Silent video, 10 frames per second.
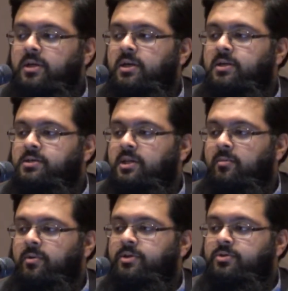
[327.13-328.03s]
he
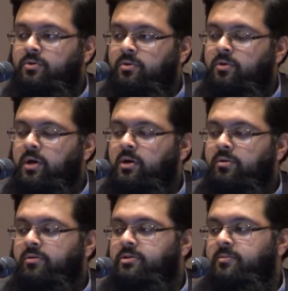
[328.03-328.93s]
established, or
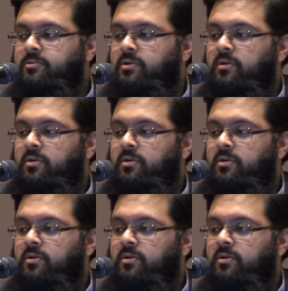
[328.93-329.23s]
according to some